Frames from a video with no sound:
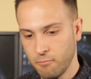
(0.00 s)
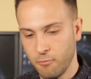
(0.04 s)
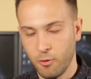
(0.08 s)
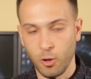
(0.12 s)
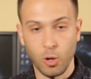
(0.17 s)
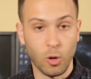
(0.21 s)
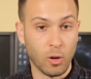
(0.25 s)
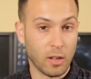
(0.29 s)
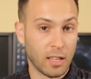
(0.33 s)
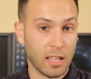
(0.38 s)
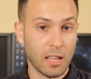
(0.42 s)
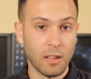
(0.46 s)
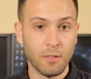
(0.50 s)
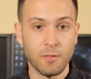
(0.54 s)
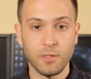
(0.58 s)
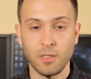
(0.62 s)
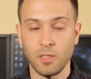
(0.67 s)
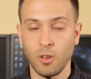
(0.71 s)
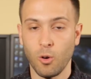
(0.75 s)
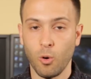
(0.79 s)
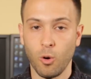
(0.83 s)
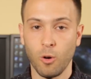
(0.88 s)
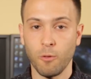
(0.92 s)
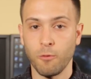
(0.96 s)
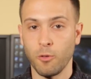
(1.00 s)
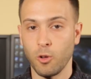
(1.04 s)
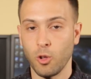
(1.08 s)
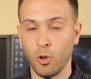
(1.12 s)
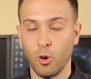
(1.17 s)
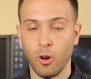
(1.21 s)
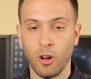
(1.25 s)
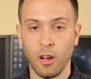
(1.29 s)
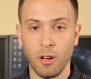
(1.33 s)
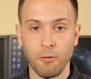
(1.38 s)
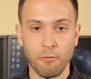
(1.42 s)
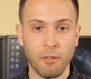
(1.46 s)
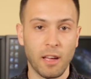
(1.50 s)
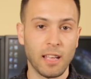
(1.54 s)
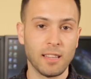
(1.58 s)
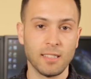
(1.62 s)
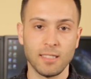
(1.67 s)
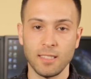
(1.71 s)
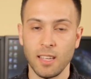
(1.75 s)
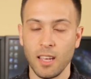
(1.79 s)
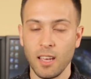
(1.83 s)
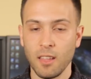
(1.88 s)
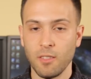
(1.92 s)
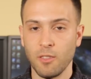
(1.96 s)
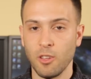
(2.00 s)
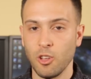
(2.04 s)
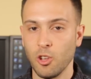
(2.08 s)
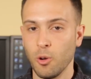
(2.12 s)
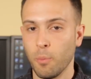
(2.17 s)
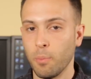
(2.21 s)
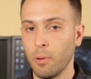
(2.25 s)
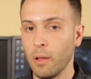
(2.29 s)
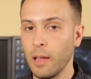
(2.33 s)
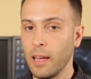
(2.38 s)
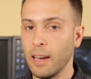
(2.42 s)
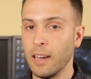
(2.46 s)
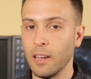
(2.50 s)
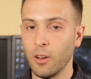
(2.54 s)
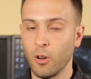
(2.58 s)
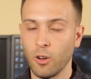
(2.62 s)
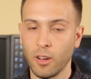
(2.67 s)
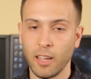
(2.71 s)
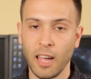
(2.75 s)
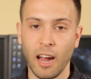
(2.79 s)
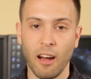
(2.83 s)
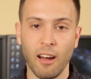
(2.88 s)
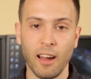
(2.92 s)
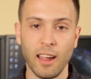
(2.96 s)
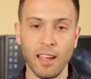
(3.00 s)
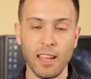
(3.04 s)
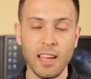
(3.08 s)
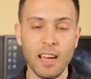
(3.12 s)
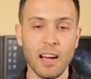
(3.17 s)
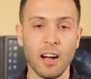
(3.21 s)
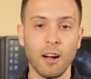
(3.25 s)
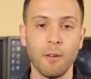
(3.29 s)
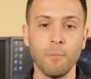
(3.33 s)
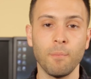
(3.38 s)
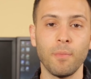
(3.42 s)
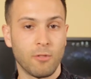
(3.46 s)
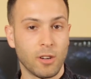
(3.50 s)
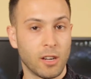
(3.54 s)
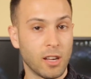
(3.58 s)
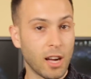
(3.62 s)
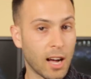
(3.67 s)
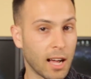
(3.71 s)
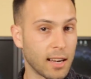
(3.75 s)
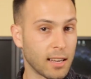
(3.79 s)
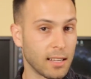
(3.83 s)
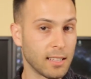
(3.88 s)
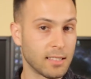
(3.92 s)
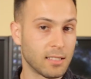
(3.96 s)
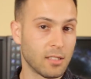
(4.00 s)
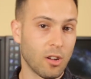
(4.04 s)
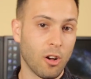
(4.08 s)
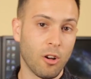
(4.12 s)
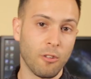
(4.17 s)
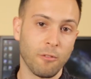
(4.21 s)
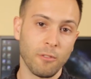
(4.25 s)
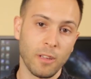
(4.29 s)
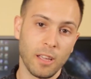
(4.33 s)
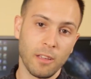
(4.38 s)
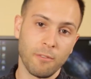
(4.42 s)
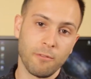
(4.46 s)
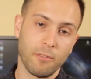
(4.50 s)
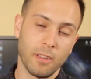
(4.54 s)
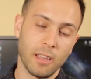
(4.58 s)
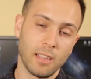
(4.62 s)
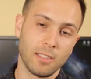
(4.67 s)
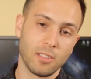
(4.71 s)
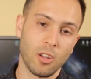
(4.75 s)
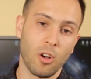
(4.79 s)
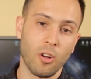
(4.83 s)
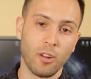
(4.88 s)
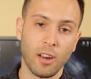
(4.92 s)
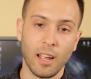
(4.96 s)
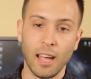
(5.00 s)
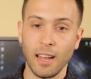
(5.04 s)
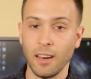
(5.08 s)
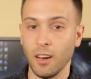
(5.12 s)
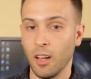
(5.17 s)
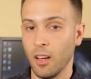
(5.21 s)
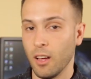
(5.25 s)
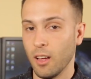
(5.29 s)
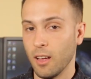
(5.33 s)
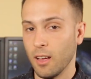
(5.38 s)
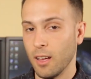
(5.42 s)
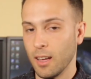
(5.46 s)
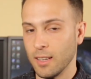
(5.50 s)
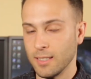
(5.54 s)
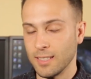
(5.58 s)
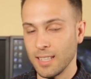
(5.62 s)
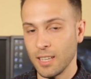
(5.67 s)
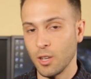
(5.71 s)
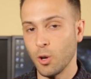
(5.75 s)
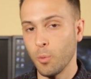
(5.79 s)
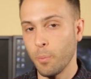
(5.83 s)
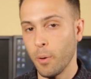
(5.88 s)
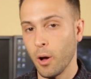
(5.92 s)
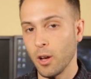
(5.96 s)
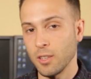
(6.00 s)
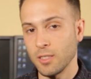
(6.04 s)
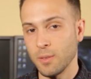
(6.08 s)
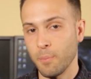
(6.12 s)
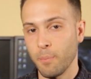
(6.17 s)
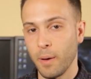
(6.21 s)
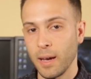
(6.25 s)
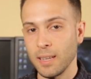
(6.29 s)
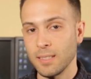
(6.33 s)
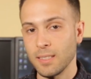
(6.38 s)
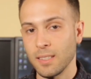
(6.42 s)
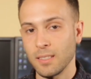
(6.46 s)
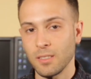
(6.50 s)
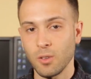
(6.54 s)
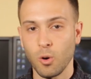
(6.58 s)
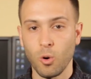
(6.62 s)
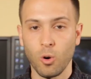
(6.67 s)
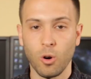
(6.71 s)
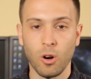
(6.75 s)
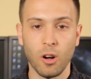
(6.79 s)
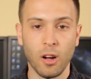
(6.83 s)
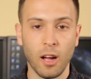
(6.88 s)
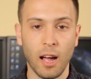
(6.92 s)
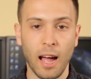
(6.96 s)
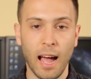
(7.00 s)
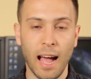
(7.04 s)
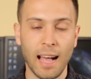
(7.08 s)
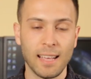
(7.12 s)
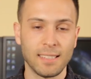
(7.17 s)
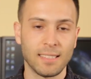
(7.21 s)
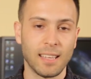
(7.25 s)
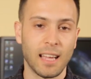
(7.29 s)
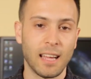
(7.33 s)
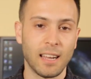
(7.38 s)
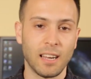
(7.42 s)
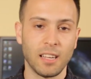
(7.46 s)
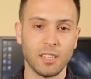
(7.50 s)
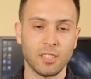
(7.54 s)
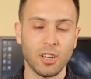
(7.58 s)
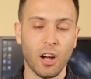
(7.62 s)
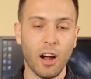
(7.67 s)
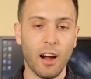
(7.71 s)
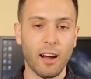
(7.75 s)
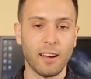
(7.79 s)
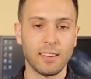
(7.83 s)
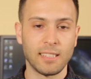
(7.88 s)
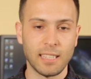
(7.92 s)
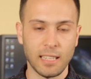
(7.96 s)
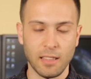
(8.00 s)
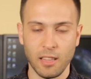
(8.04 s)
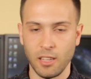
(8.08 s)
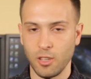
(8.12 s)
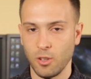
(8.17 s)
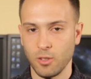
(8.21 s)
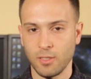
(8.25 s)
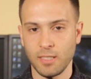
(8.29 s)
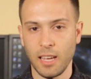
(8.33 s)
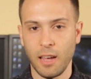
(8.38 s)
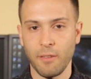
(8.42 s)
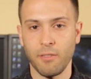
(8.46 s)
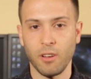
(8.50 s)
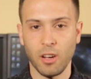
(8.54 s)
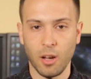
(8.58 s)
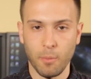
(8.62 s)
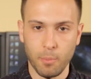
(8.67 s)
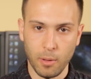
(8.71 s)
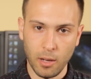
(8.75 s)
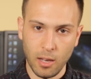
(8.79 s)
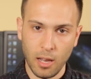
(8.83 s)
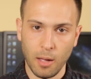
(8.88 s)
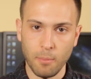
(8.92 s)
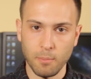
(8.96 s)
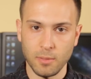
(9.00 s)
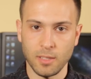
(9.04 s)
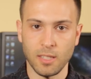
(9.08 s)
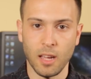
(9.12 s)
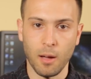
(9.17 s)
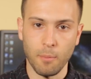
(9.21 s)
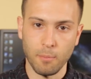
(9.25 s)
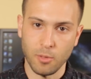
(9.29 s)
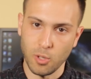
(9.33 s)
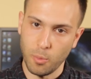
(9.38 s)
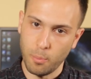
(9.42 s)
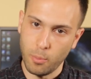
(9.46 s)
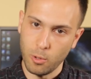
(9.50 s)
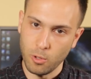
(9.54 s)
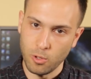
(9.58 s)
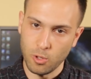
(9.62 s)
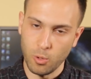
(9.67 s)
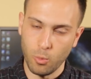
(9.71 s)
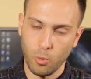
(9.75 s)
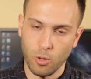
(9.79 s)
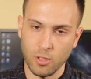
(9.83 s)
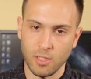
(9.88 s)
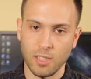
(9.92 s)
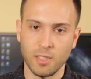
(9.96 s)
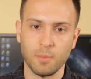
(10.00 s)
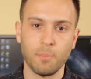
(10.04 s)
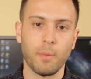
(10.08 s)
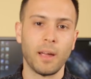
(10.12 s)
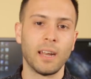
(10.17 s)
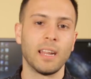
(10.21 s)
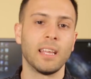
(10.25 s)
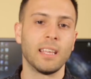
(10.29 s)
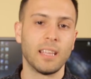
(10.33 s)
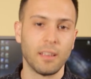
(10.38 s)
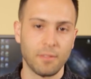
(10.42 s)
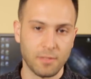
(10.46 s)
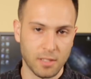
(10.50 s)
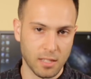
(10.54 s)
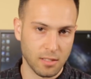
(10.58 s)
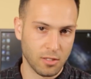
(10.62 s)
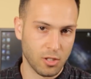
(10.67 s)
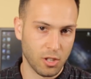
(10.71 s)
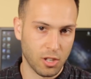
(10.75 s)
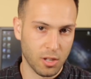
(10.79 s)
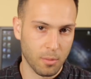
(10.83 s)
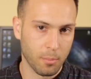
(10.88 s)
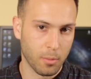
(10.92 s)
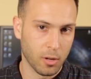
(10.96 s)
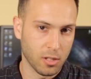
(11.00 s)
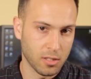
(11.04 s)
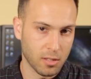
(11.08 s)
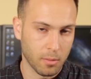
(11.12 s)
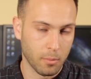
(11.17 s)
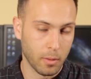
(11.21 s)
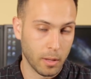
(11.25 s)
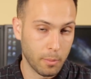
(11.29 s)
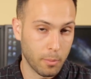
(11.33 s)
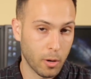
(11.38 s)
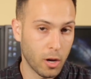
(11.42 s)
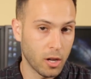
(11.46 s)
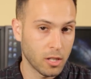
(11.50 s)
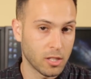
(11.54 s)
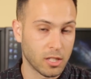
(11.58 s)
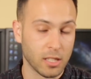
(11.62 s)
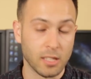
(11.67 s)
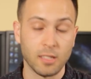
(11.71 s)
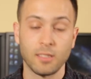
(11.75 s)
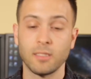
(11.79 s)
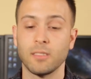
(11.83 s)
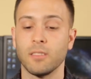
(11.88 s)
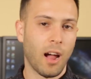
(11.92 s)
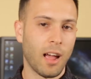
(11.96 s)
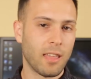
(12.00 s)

for your gifts or for your events that you're planning on carrying out, regardless of if it's on an a single person basis or as an entirety that you're saving up a lump sum to put towards as many gifts as you can possibly purchase.